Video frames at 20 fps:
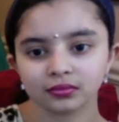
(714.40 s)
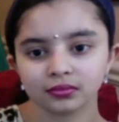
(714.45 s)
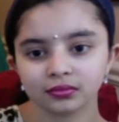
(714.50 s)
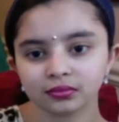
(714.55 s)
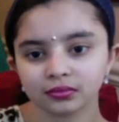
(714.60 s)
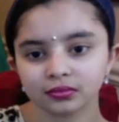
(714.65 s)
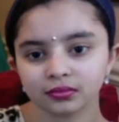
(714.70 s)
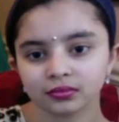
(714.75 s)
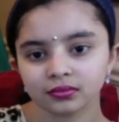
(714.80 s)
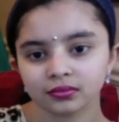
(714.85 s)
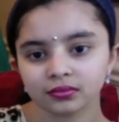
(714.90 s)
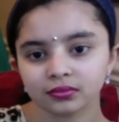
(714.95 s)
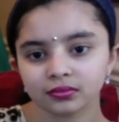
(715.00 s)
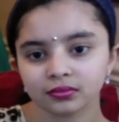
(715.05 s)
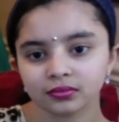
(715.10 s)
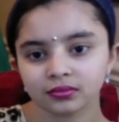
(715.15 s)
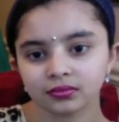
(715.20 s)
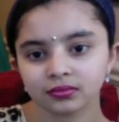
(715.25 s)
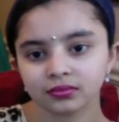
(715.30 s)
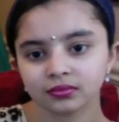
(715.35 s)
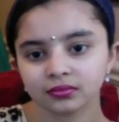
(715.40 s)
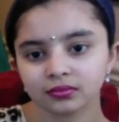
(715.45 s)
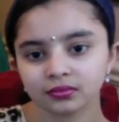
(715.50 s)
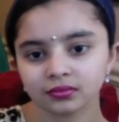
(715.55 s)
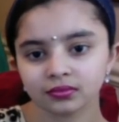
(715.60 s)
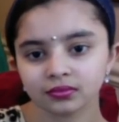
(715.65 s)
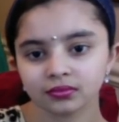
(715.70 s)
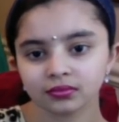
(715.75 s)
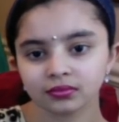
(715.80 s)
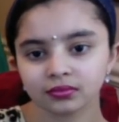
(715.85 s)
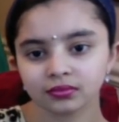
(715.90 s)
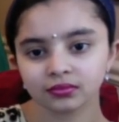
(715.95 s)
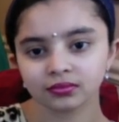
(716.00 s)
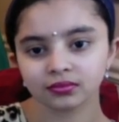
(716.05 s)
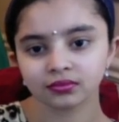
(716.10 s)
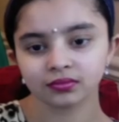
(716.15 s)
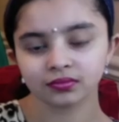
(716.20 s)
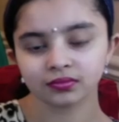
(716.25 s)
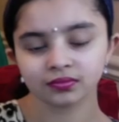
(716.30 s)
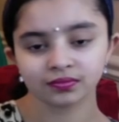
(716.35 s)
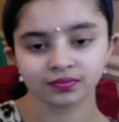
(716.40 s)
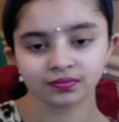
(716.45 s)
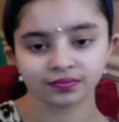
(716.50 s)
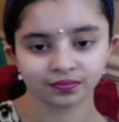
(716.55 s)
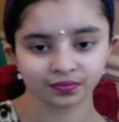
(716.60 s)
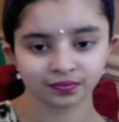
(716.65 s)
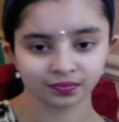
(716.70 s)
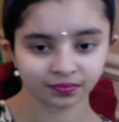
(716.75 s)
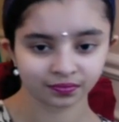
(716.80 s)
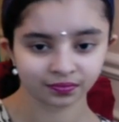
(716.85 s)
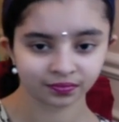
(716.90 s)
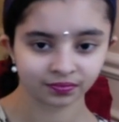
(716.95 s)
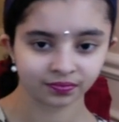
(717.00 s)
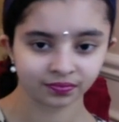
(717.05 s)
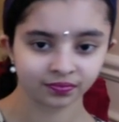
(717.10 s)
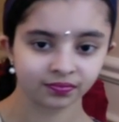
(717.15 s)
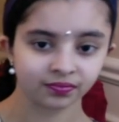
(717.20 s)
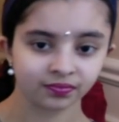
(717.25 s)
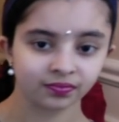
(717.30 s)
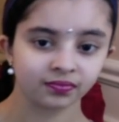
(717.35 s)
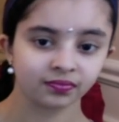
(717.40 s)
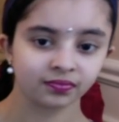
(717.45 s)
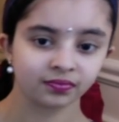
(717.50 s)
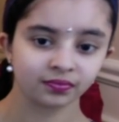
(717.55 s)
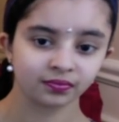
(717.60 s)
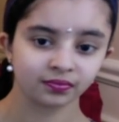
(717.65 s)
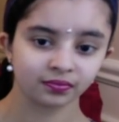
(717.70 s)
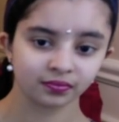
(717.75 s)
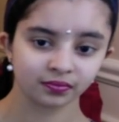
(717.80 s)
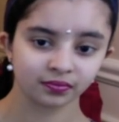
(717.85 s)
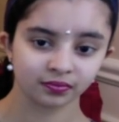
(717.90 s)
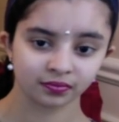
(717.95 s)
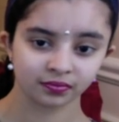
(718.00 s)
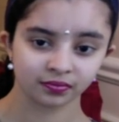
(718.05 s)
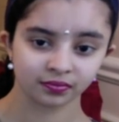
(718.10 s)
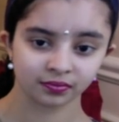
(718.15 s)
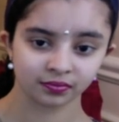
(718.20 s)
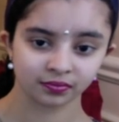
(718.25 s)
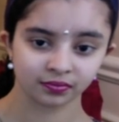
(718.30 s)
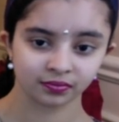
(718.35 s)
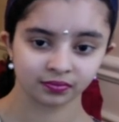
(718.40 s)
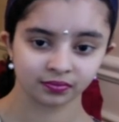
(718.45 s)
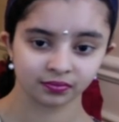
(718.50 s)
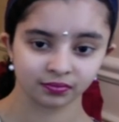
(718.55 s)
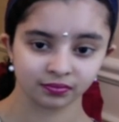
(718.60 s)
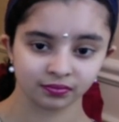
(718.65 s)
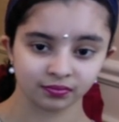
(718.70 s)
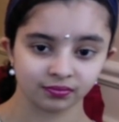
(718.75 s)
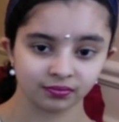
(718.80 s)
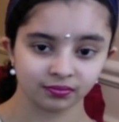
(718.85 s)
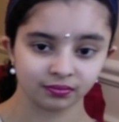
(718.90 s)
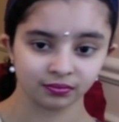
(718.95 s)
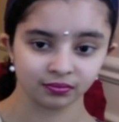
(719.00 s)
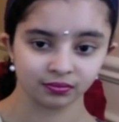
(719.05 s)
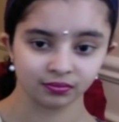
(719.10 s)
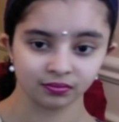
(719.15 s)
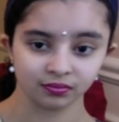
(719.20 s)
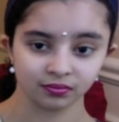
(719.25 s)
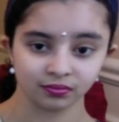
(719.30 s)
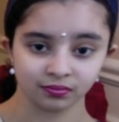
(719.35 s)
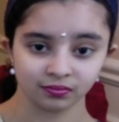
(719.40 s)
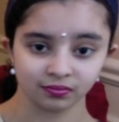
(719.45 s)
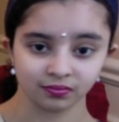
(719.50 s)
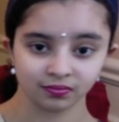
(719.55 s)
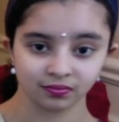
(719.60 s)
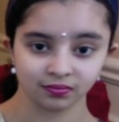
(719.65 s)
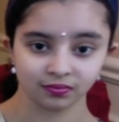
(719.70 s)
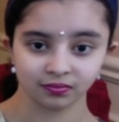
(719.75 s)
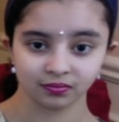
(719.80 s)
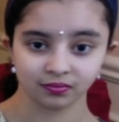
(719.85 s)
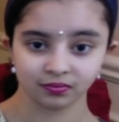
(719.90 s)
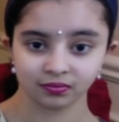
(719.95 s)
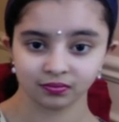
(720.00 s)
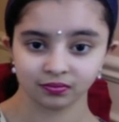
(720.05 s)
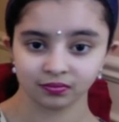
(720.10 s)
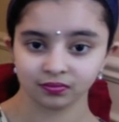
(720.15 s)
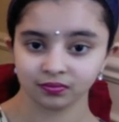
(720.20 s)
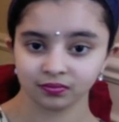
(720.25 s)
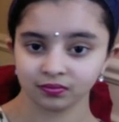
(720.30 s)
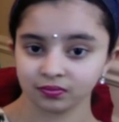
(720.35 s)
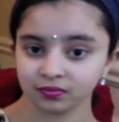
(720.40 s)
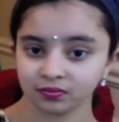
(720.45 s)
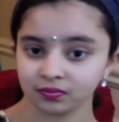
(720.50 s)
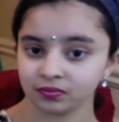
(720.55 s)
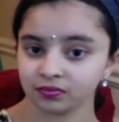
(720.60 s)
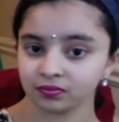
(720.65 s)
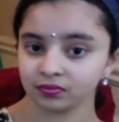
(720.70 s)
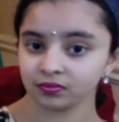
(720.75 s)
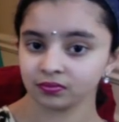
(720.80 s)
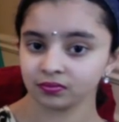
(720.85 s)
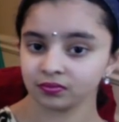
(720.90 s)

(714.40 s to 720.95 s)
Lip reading: (not speaking)